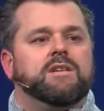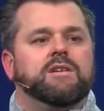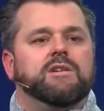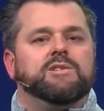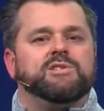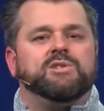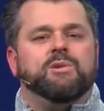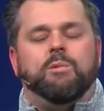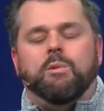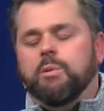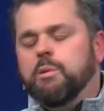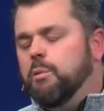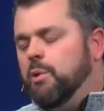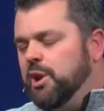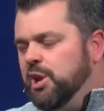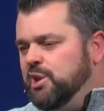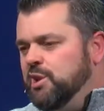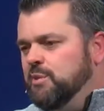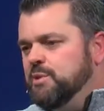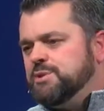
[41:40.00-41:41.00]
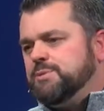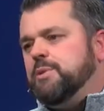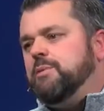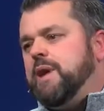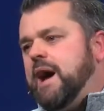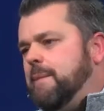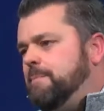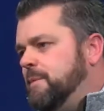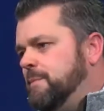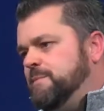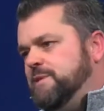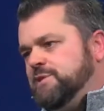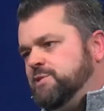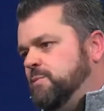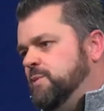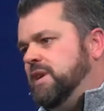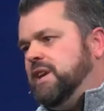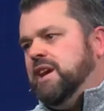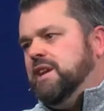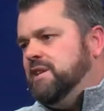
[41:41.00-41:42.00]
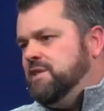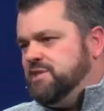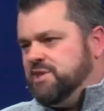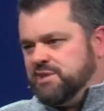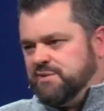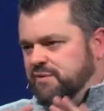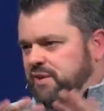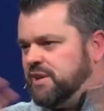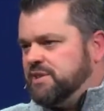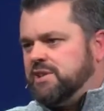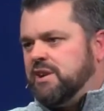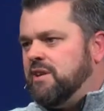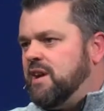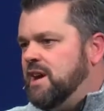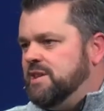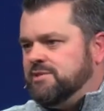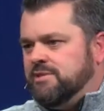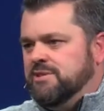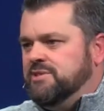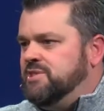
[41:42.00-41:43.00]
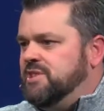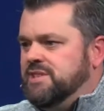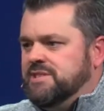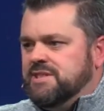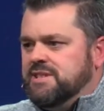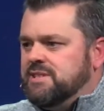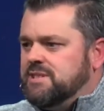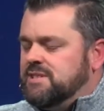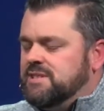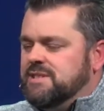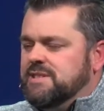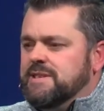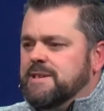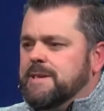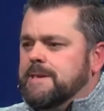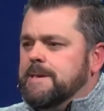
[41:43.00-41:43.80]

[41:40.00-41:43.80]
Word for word: So, what we want to do as we wrap up this weekend is just fix our eyes on Jesus.